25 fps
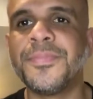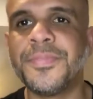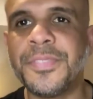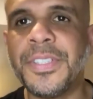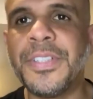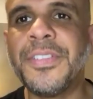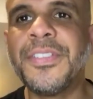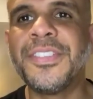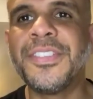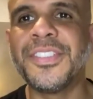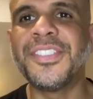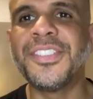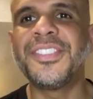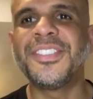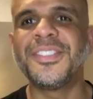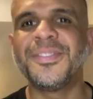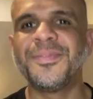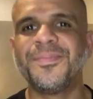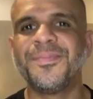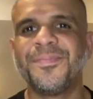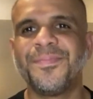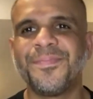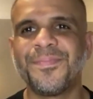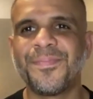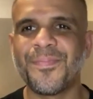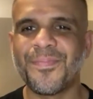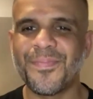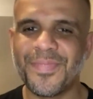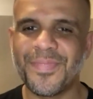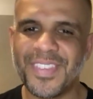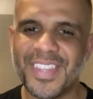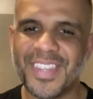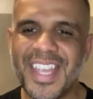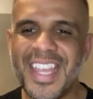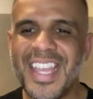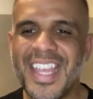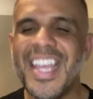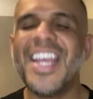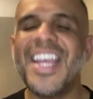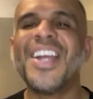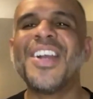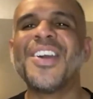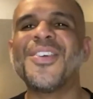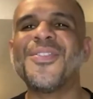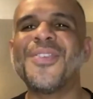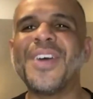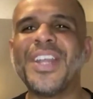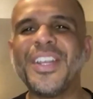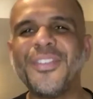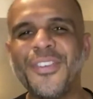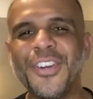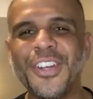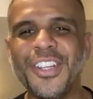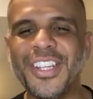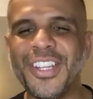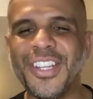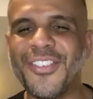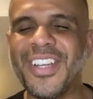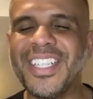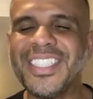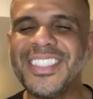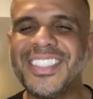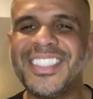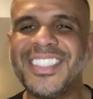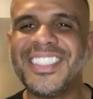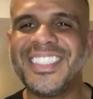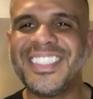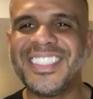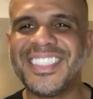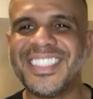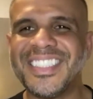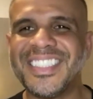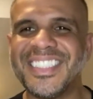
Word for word: Very good. Ready for another question?